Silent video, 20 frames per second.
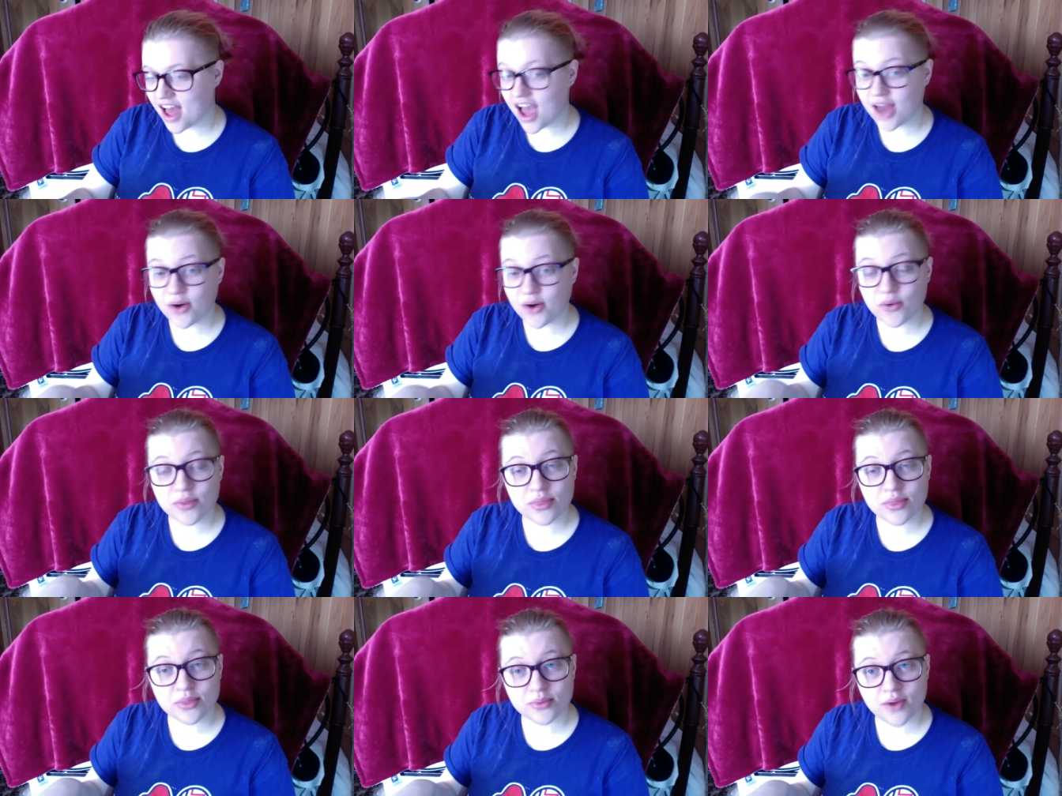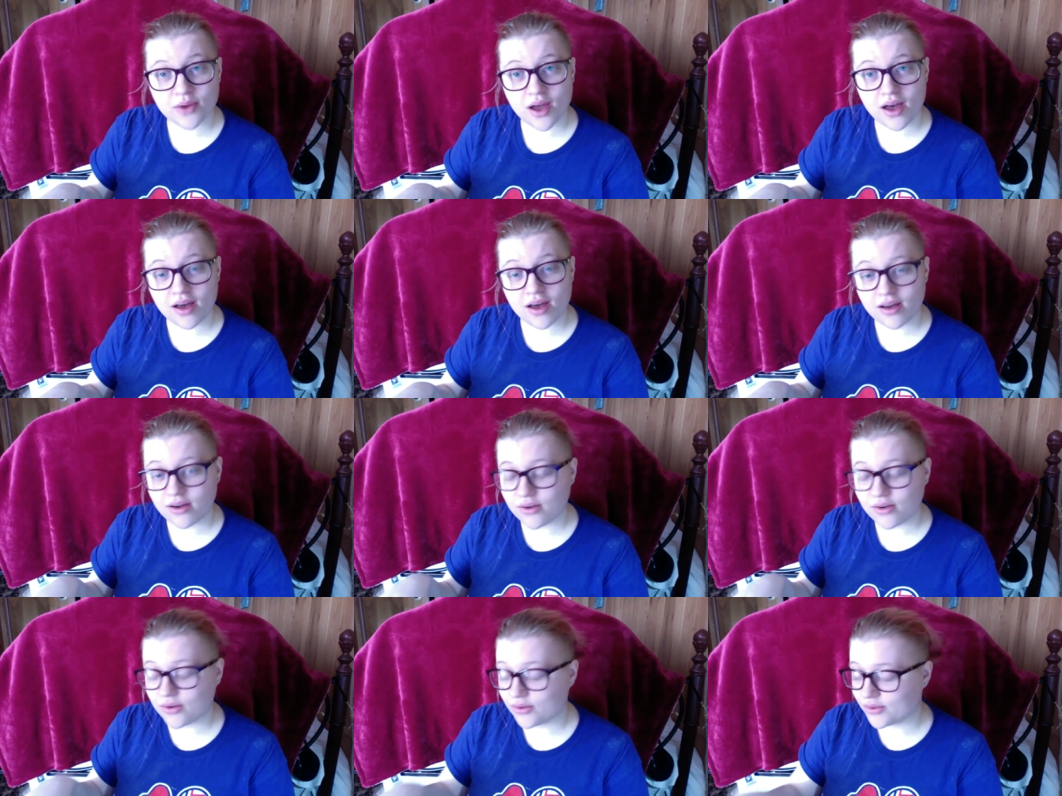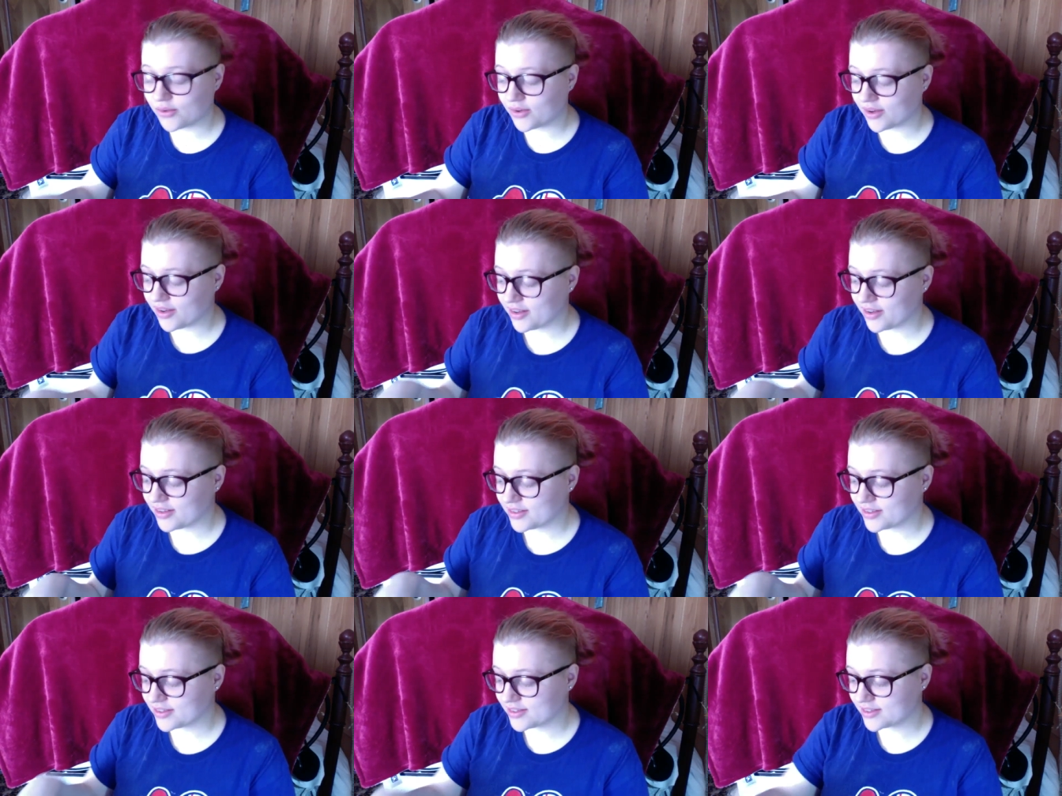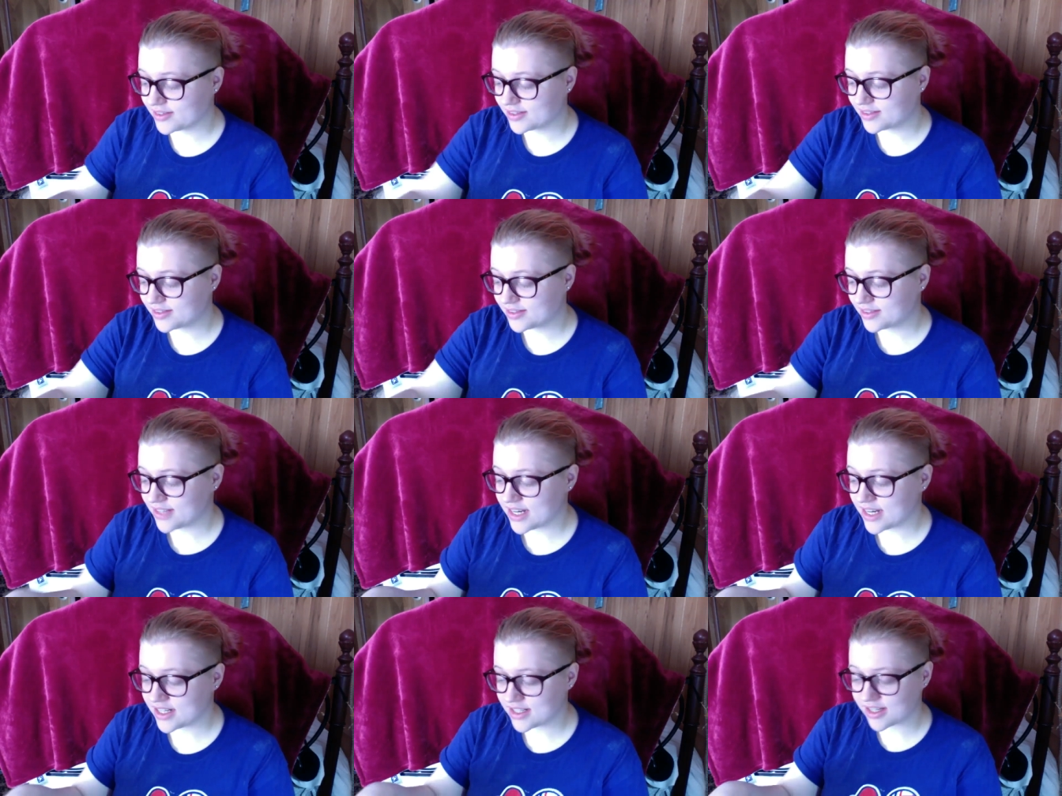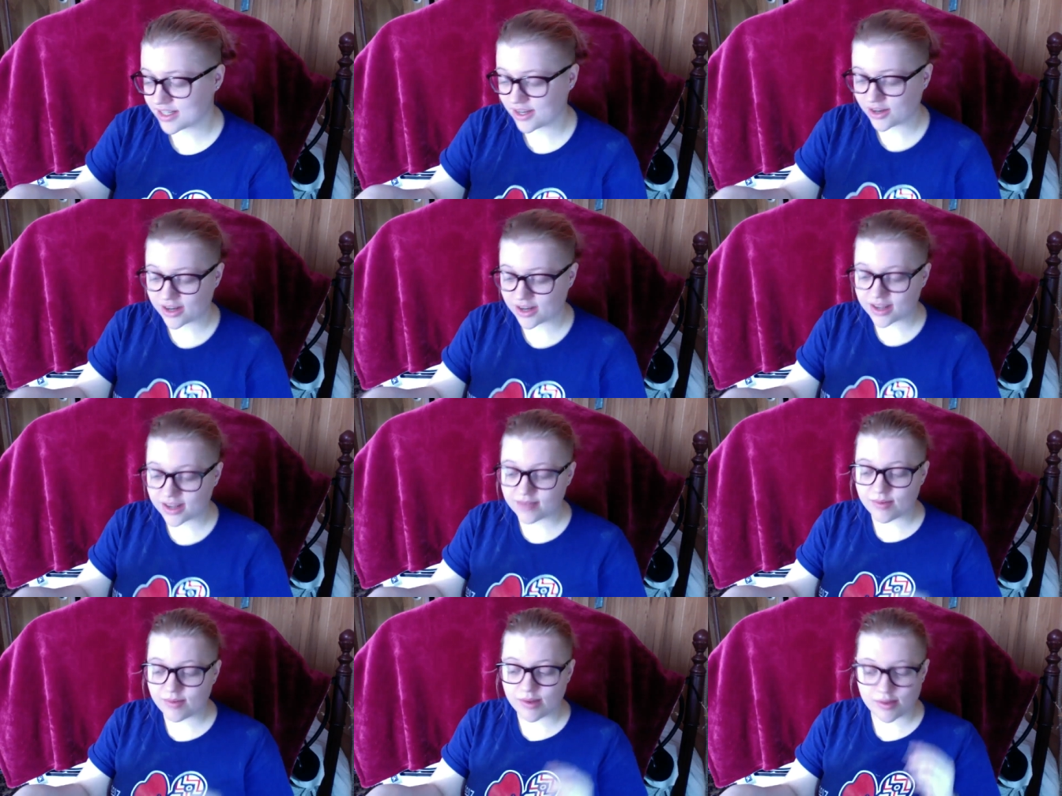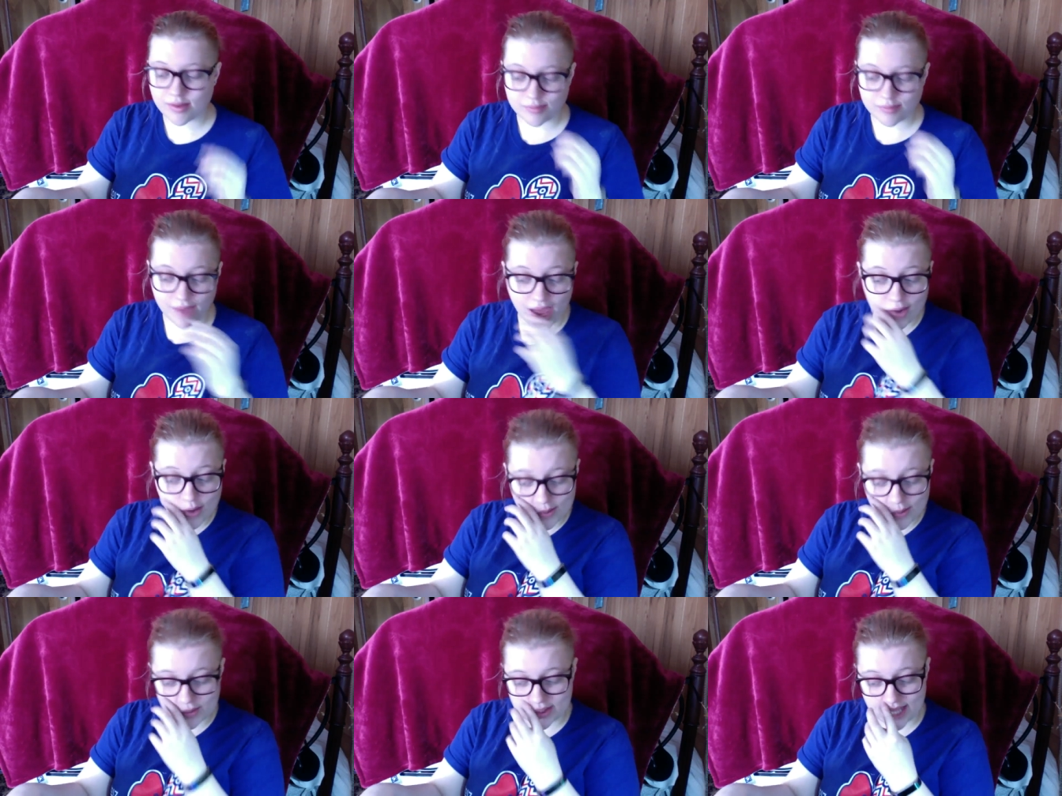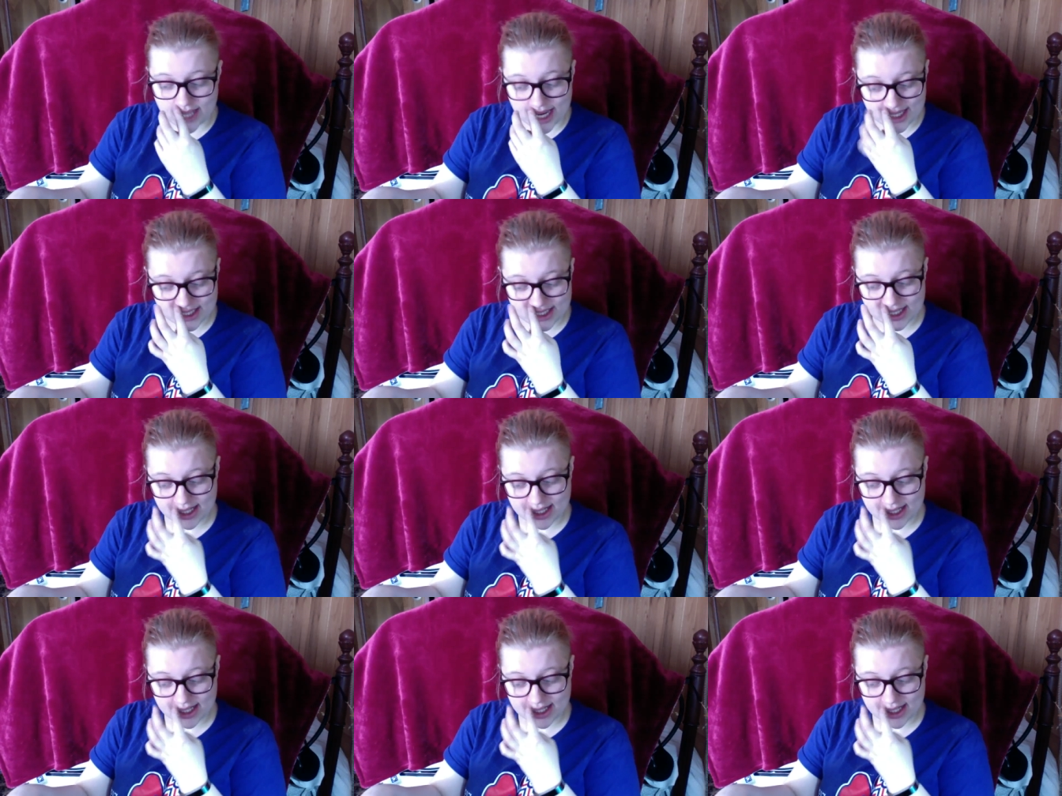I don't throw! Ninja, you're gonna be a...